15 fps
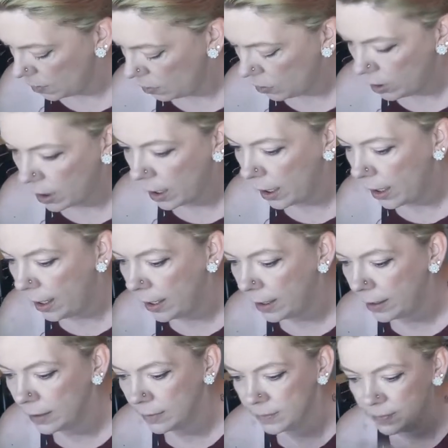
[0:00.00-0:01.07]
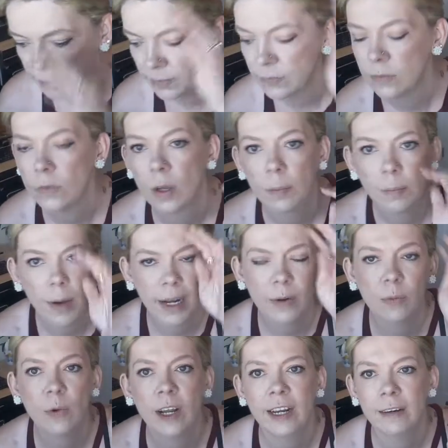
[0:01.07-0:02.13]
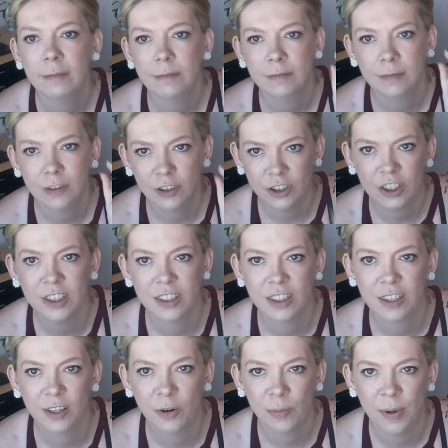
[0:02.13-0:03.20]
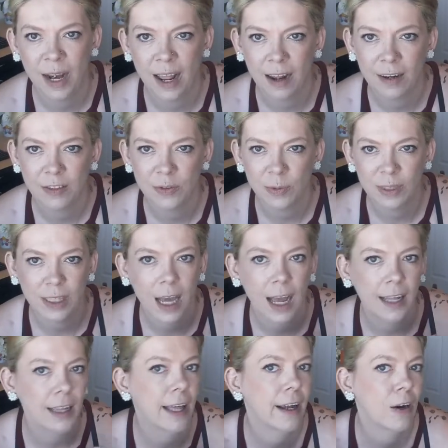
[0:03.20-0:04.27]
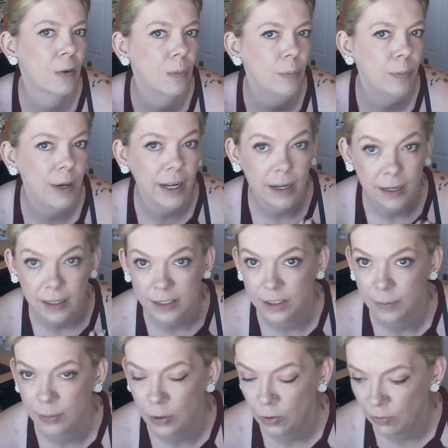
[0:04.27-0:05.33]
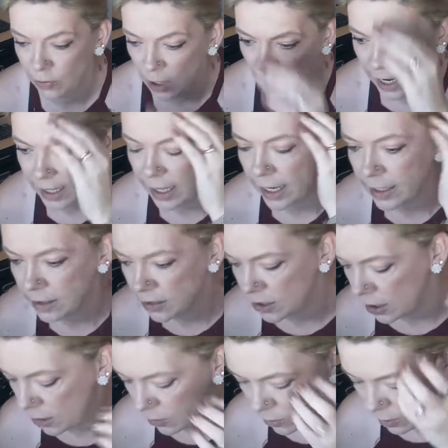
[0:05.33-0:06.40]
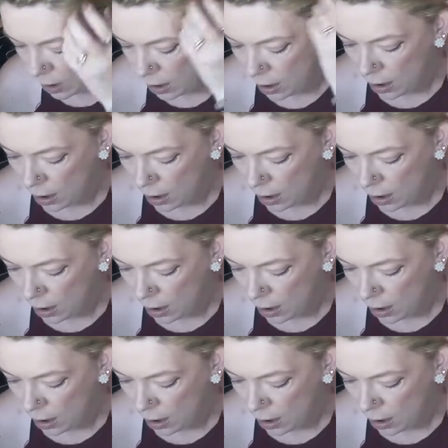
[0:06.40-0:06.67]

Okay, might have went just a little bananas with the highlighter, but it's a beautiful highlight, so